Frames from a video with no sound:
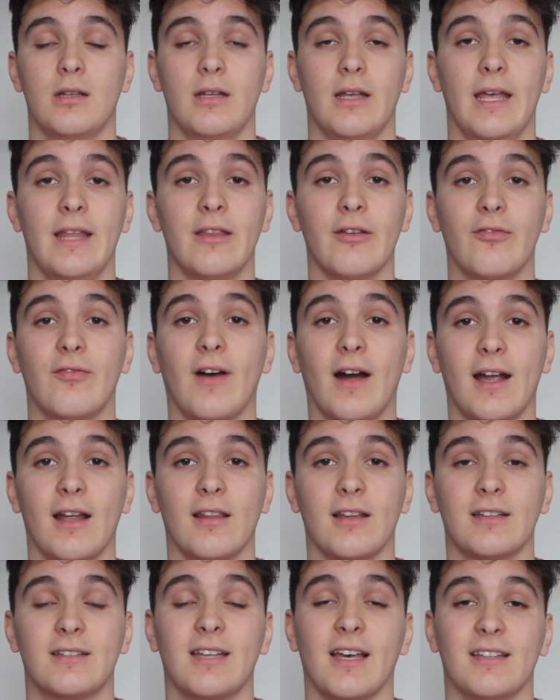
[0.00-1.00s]
In the
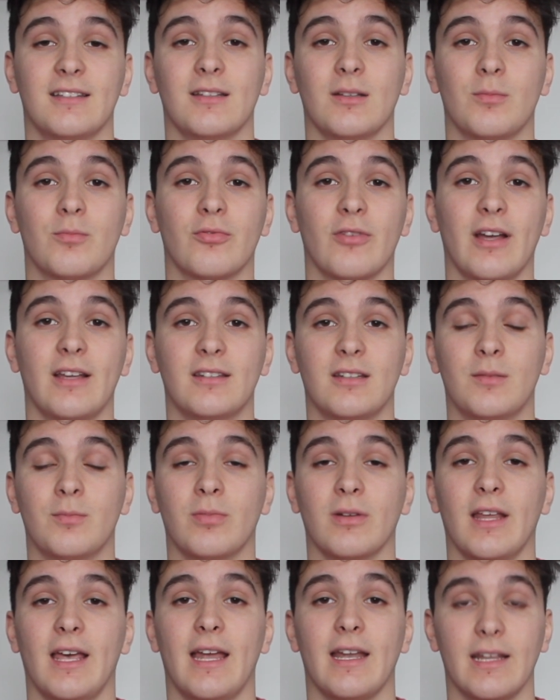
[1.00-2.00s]
filing, Tesla breaks its
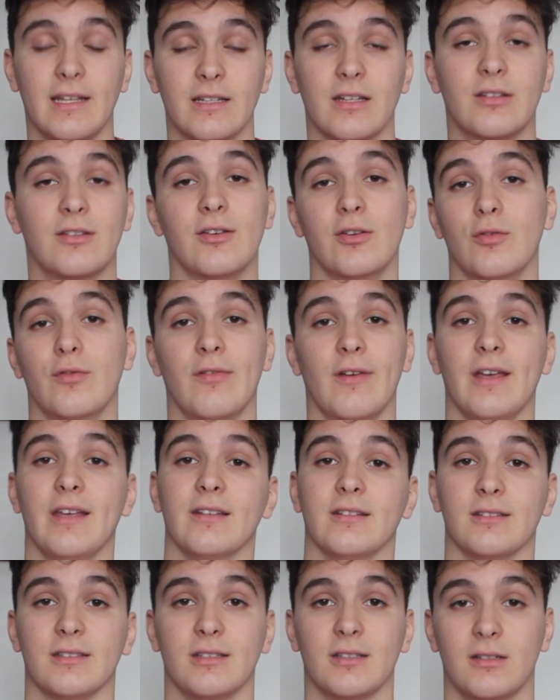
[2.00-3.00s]
plan into two
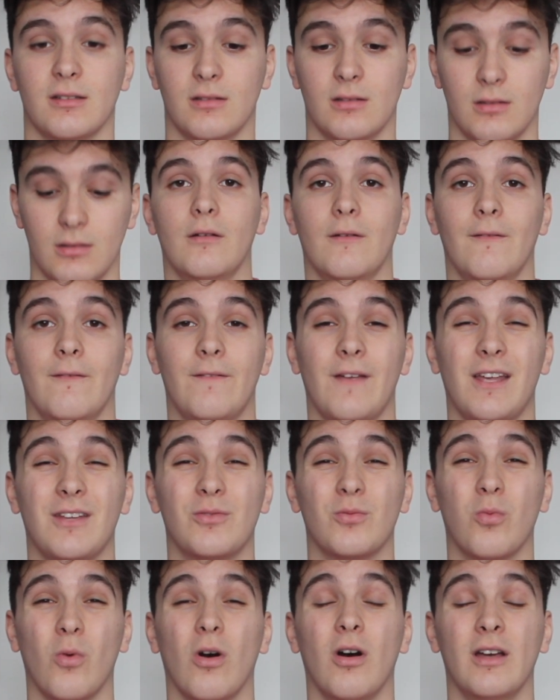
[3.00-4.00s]
phases. Phase
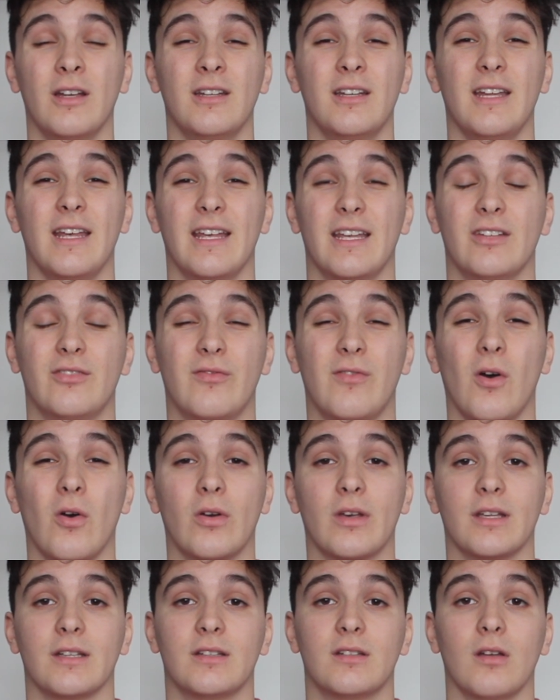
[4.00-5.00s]
1 is
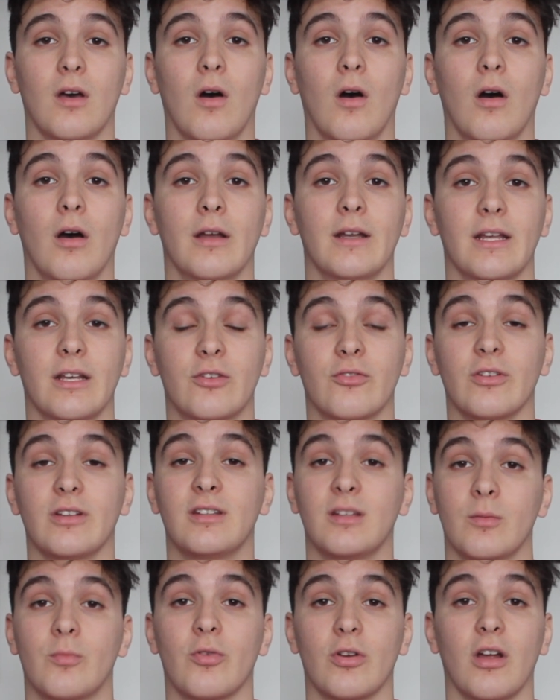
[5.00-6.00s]
focused on
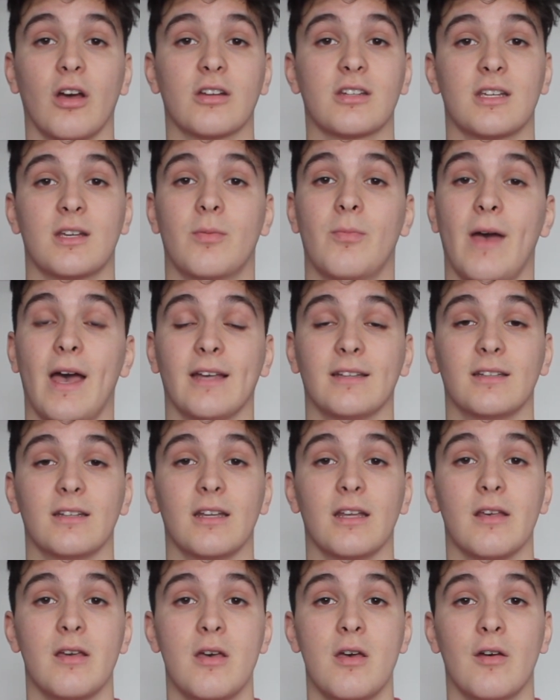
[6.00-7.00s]
increasing production
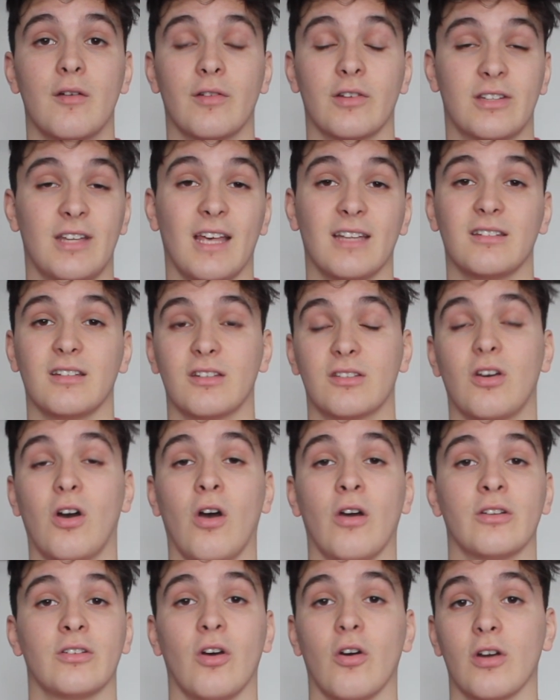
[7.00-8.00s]
capacity for Tesla's
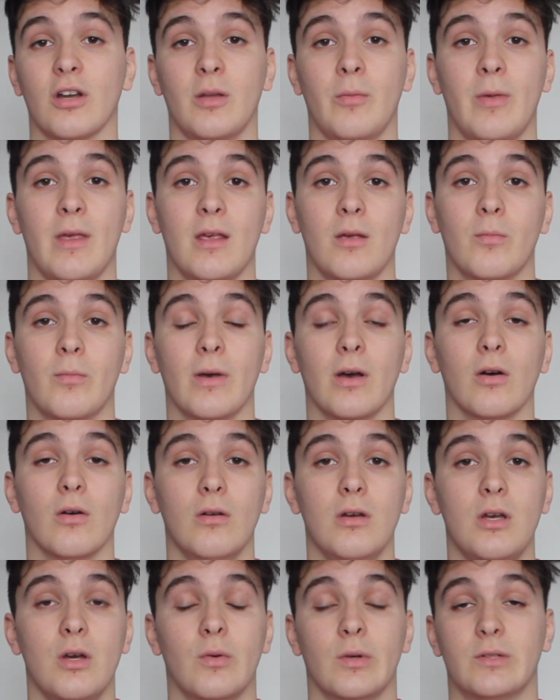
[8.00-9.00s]
cars already being
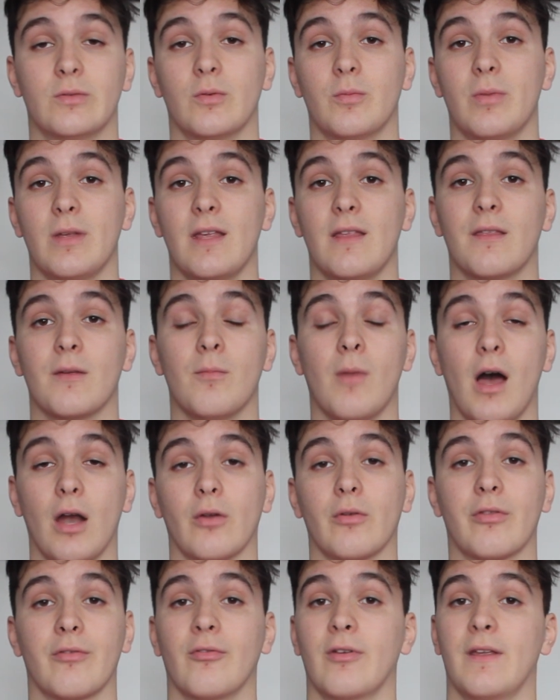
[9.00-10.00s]
built, which would be the
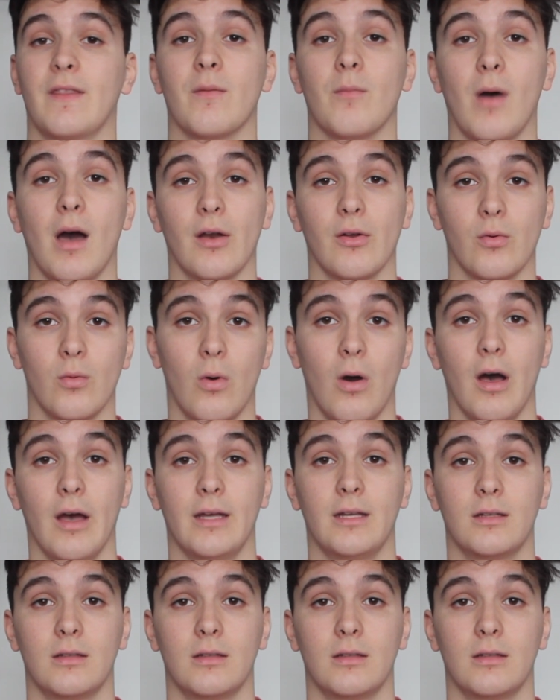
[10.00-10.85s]
Model 3 and the Model Y.